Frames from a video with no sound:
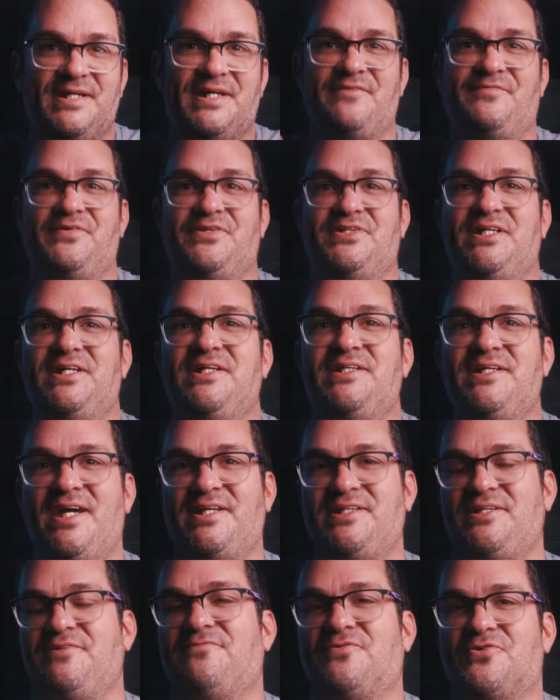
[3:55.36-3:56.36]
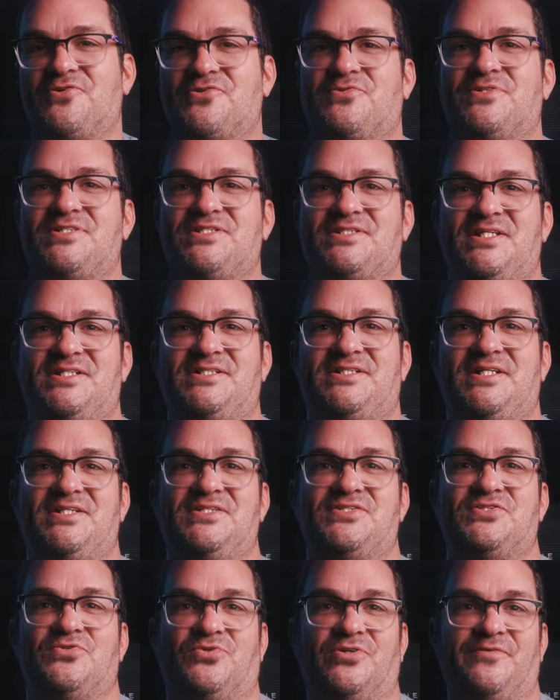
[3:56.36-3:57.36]
If you need any further
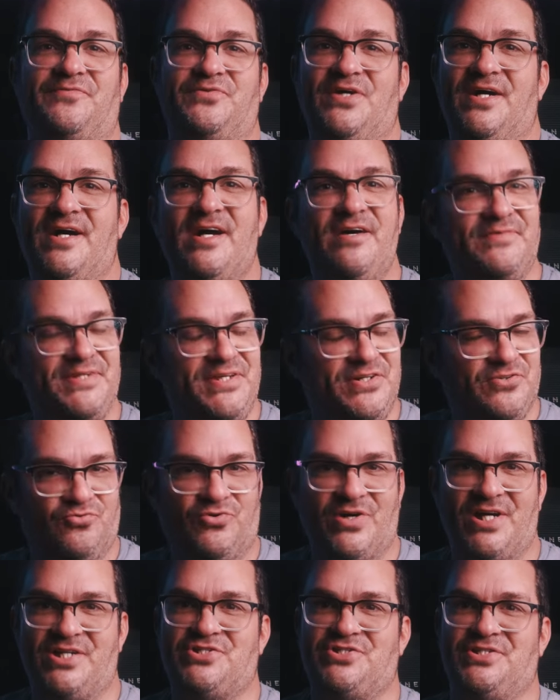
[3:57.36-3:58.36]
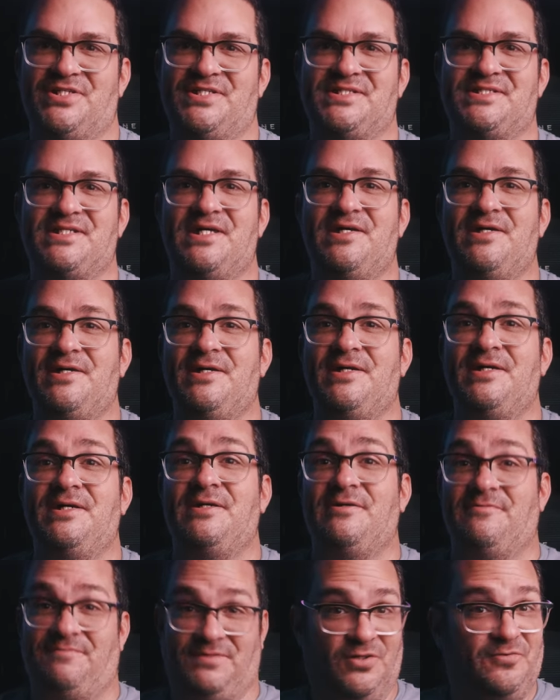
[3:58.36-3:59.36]
assistance or if you have any questions,
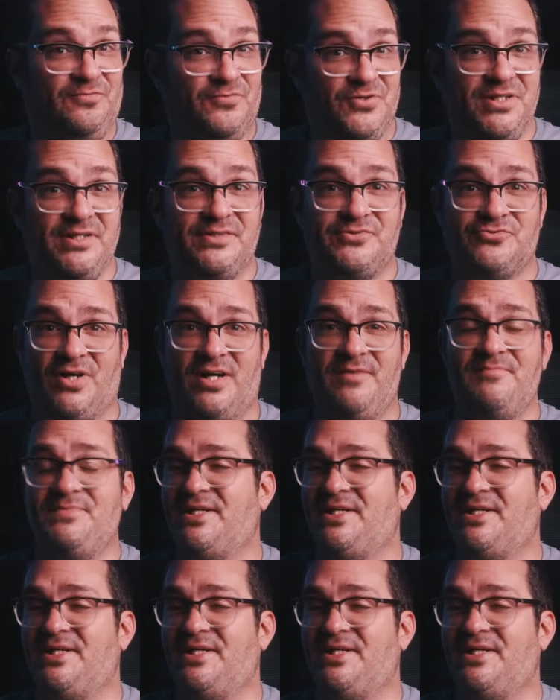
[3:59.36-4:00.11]
feel free to drop